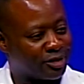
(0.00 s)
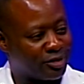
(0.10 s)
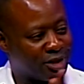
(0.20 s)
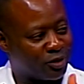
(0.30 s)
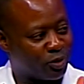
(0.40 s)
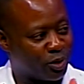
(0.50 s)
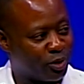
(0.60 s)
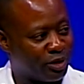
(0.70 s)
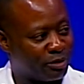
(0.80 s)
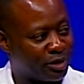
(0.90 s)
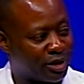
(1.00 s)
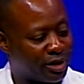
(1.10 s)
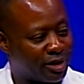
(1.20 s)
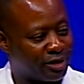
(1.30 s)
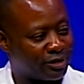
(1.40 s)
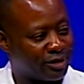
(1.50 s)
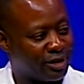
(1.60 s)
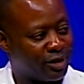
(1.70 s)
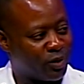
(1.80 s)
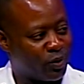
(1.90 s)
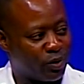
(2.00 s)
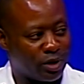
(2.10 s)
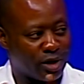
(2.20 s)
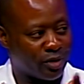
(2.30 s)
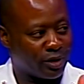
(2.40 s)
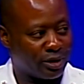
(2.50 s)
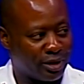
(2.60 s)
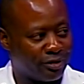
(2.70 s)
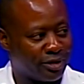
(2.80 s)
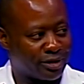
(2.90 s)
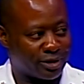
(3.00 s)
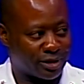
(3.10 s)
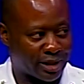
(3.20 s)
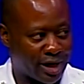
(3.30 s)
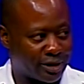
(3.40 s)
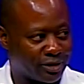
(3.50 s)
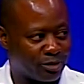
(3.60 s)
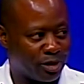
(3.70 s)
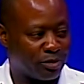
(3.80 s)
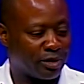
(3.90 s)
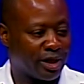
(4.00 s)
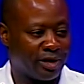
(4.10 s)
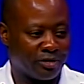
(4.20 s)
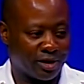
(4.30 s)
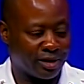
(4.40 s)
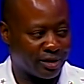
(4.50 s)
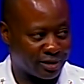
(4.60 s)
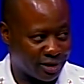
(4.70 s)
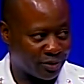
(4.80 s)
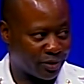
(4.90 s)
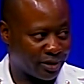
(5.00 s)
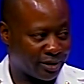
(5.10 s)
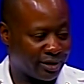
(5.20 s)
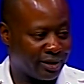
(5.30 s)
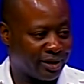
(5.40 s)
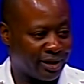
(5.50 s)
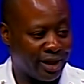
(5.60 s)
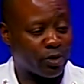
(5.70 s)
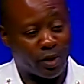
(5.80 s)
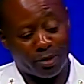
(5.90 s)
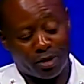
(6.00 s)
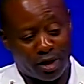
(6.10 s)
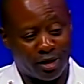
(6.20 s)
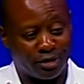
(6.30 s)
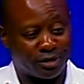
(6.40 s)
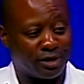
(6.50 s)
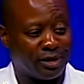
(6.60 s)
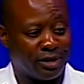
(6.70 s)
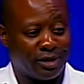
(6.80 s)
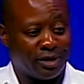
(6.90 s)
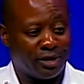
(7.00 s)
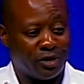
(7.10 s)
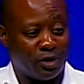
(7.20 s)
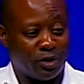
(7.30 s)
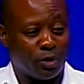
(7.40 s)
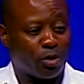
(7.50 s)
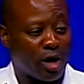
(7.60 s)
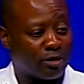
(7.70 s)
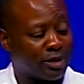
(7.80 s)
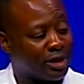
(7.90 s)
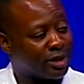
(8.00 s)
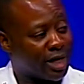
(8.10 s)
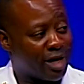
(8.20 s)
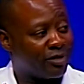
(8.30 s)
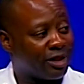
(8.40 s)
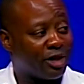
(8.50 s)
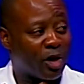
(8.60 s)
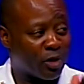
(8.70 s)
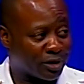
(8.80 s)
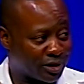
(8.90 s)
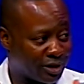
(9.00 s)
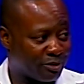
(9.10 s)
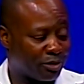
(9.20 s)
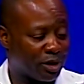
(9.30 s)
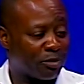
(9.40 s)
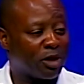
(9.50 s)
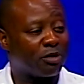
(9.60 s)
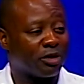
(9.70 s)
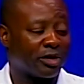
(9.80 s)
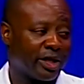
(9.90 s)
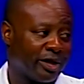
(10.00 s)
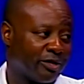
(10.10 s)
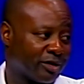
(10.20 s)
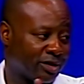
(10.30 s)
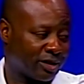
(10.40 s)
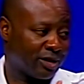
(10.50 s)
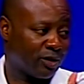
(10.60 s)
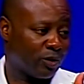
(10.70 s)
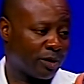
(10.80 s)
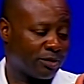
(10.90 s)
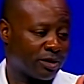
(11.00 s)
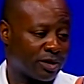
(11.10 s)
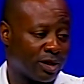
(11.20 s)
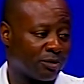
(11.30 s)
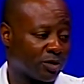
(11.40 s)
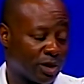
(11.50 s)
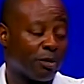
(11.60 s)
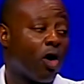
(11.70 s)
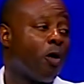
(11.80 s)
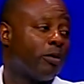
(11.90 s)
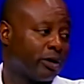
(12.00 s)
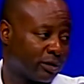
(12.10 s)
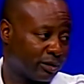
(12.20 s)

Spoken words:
of this ruling, because we're already living in a society of people carrying guns anywhere. Anyway, because you probably just haven't noticed it, but people are carrying concealed weapons, some open.